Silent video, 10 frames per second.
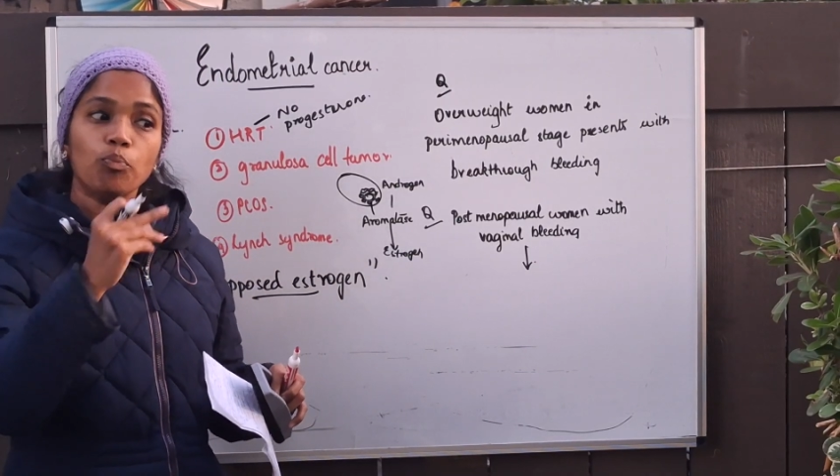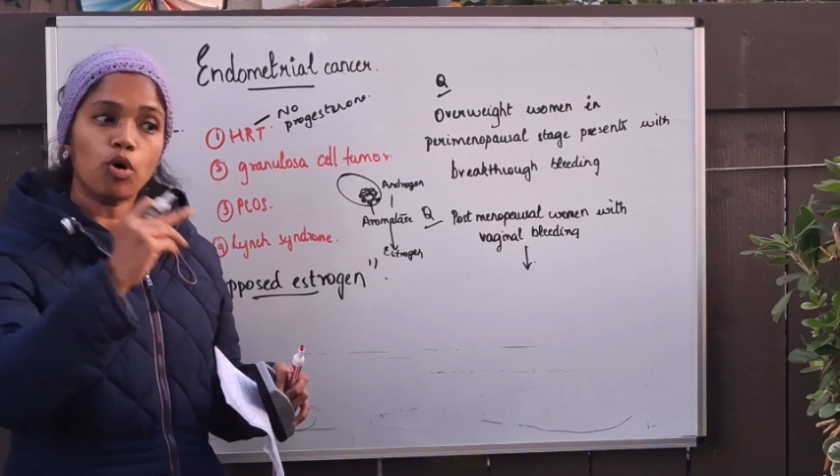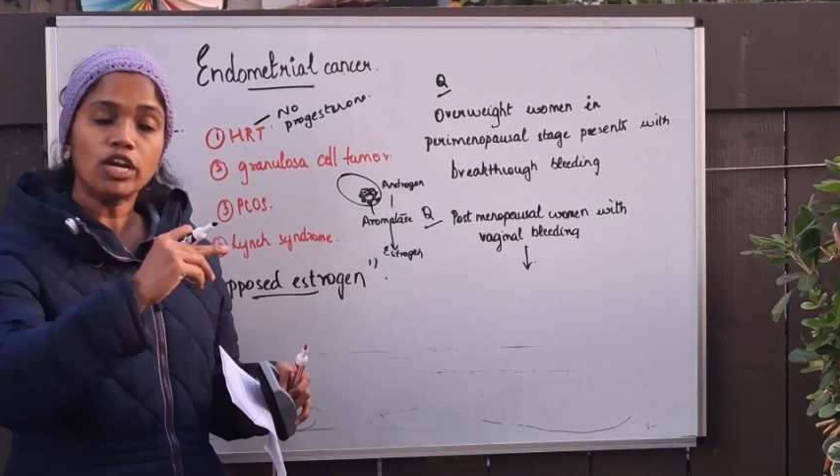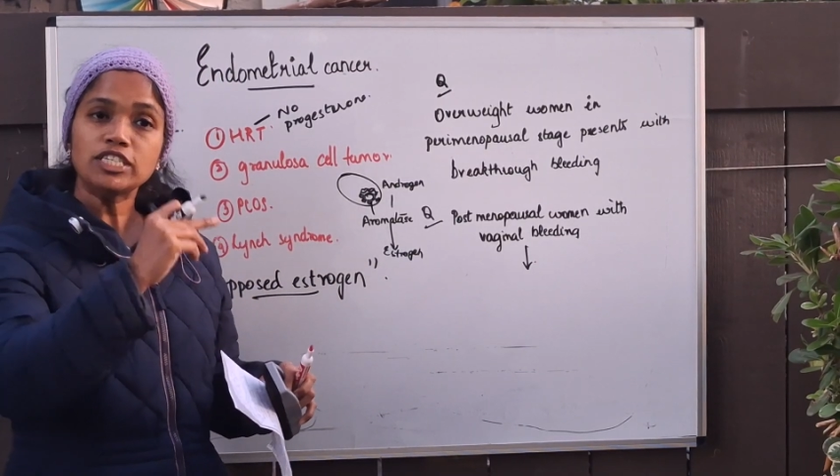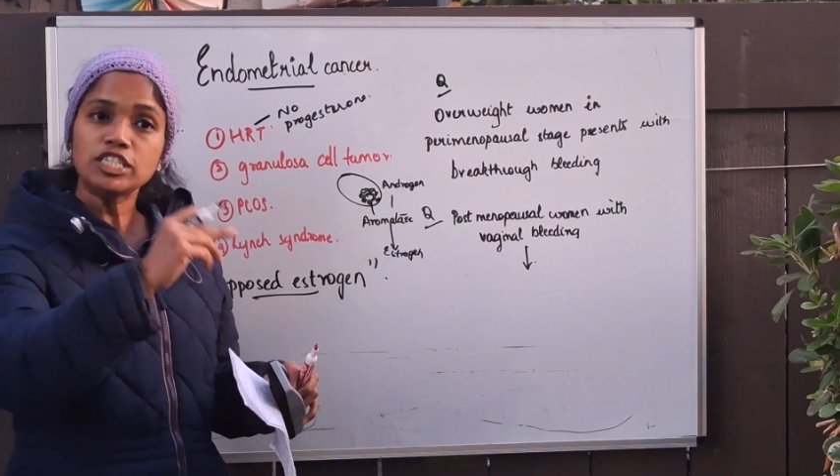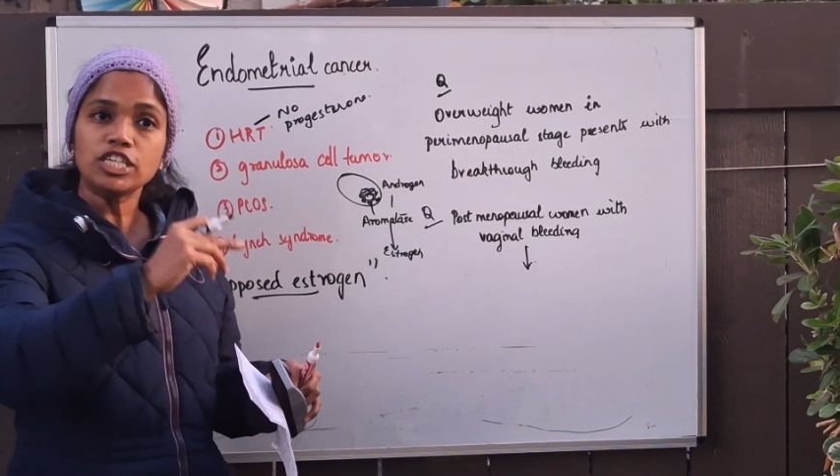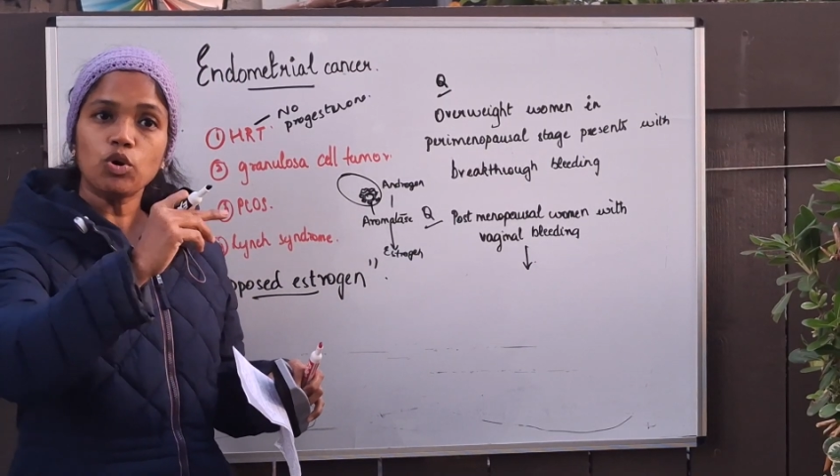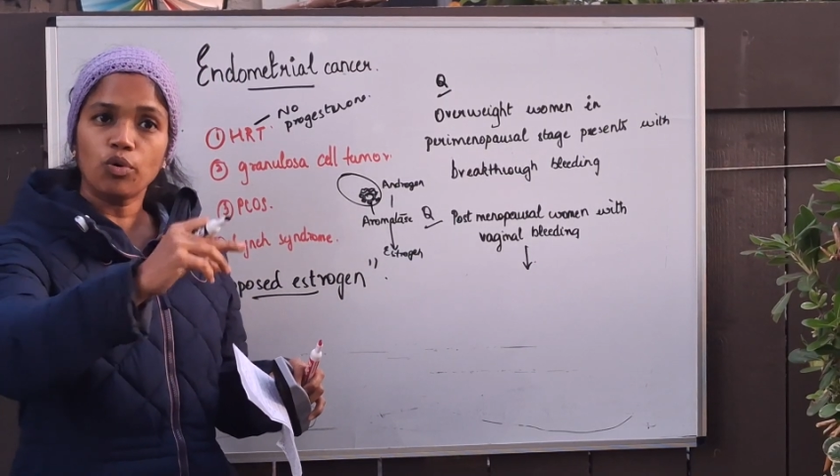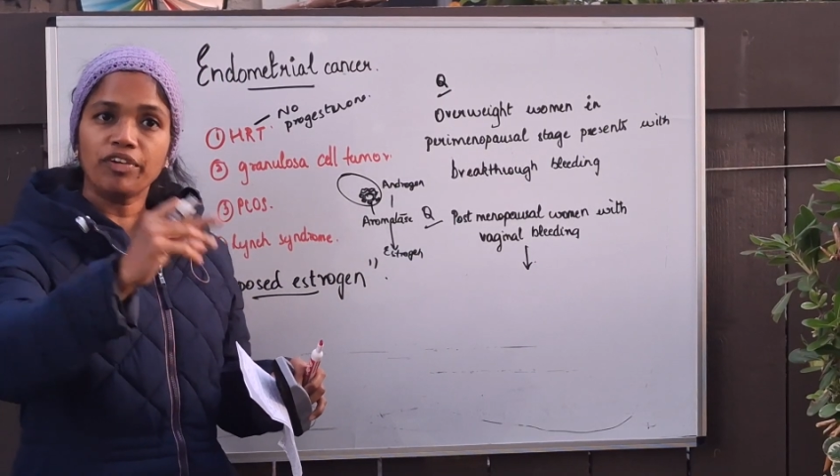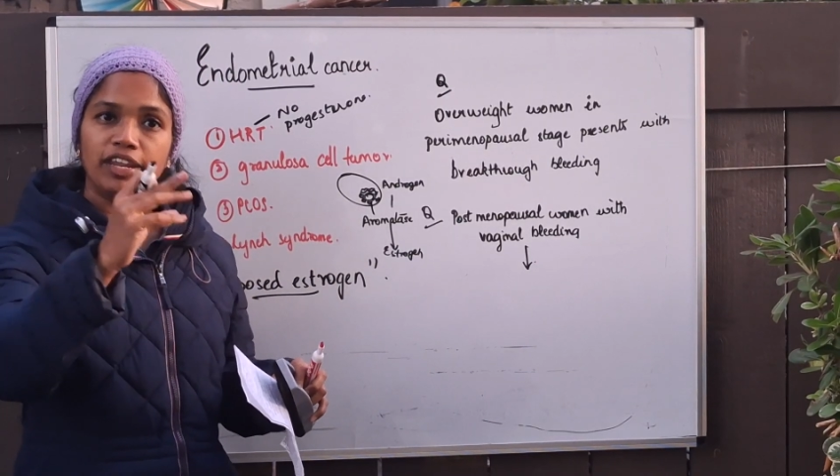polycystic
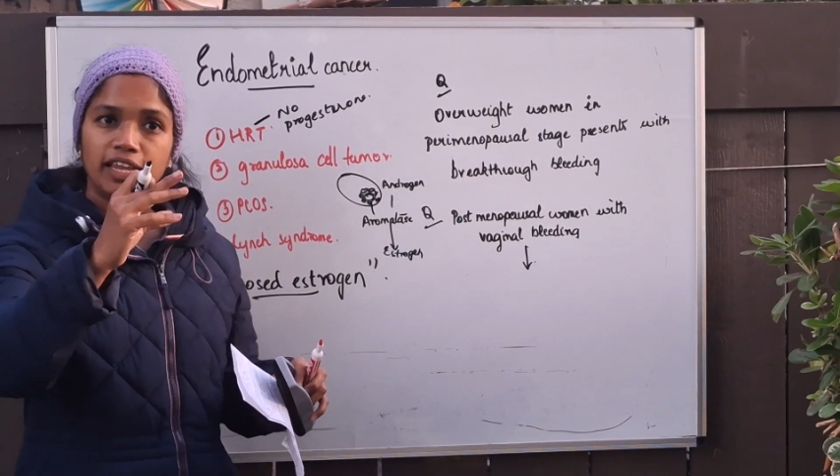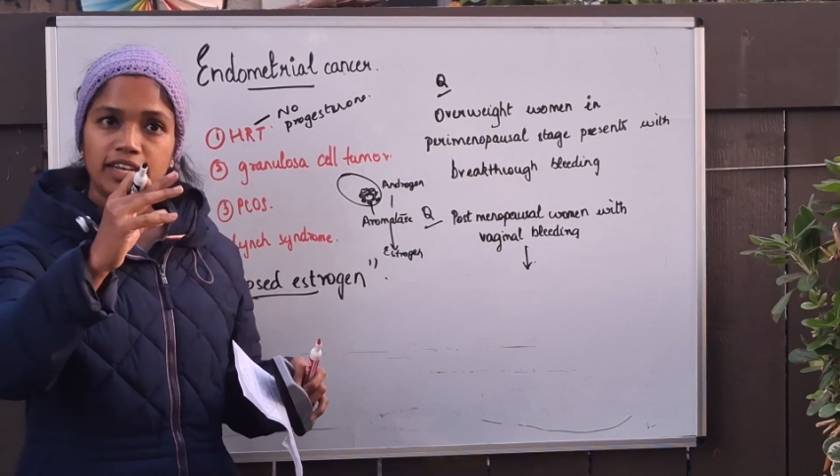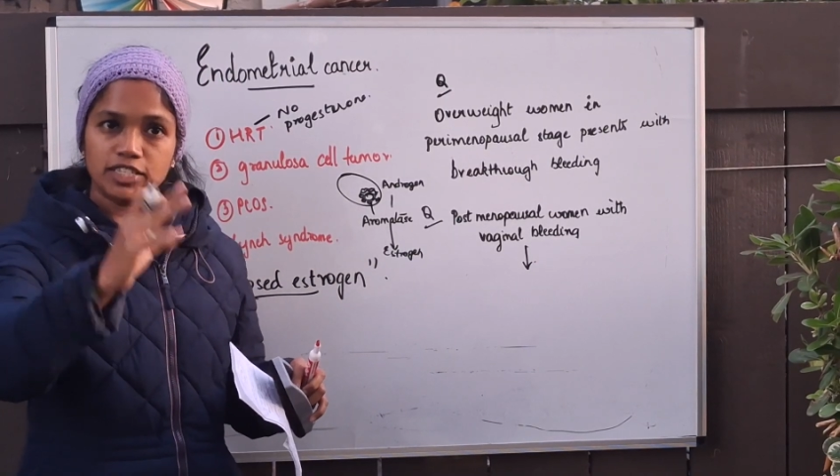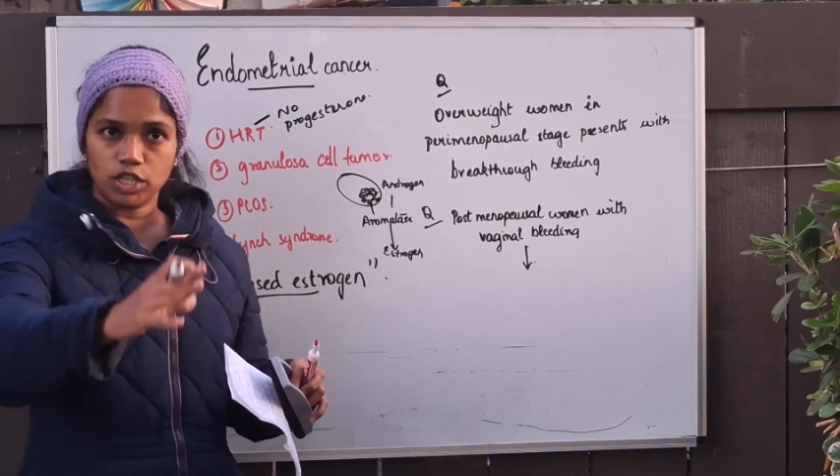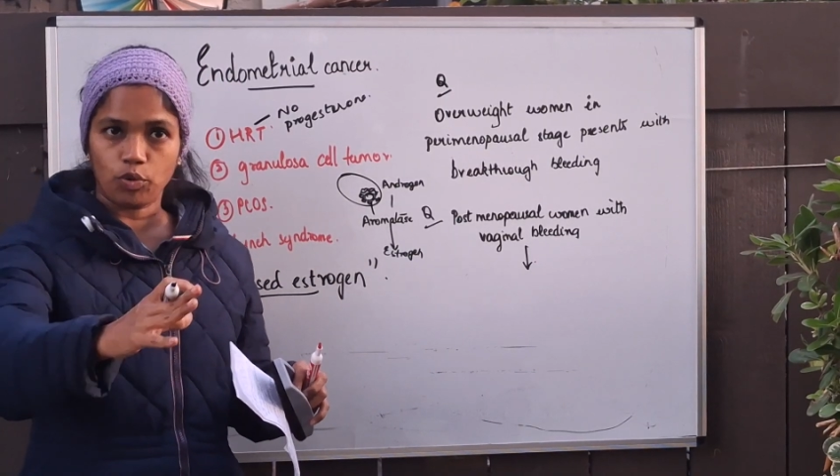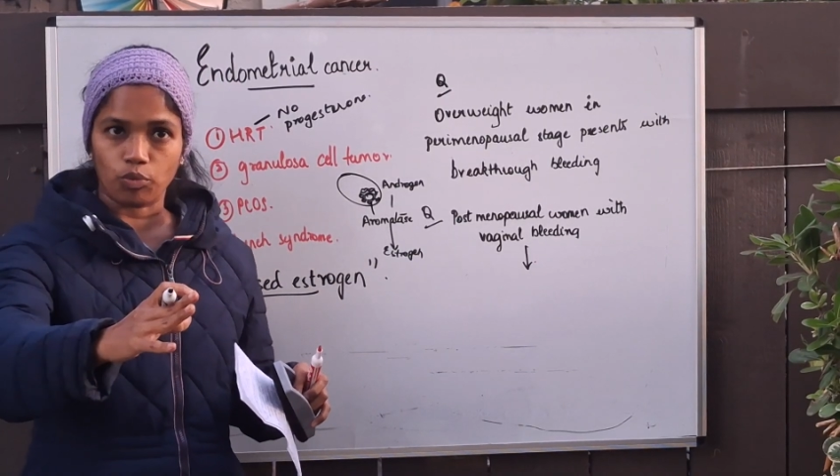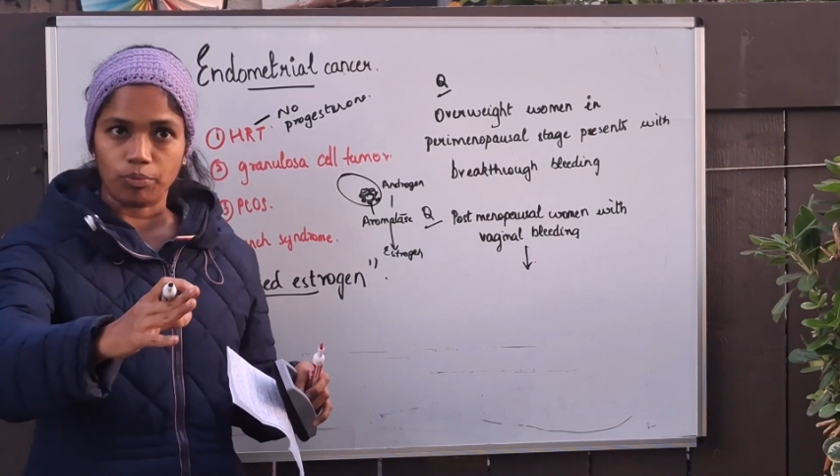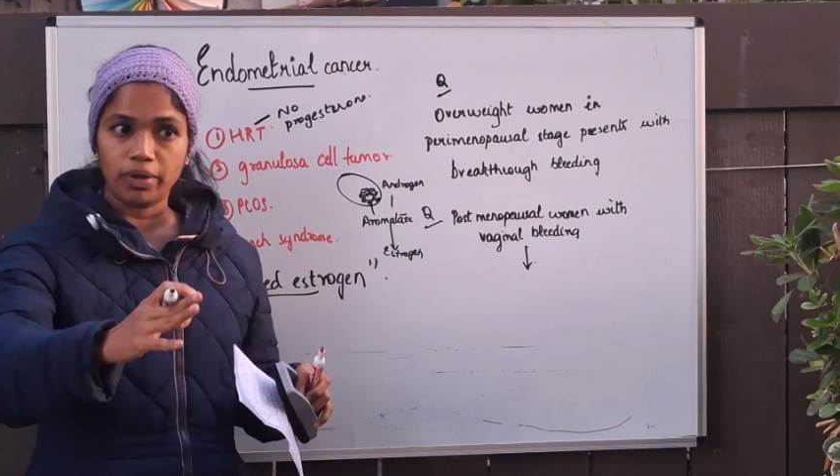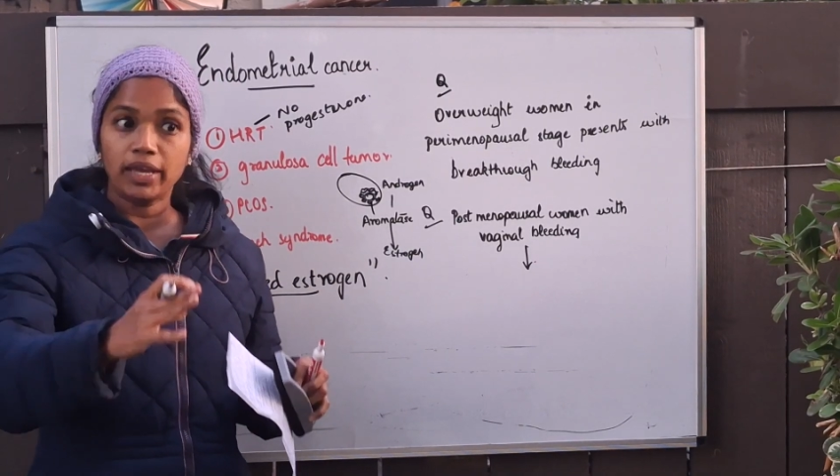ovarian syndrome.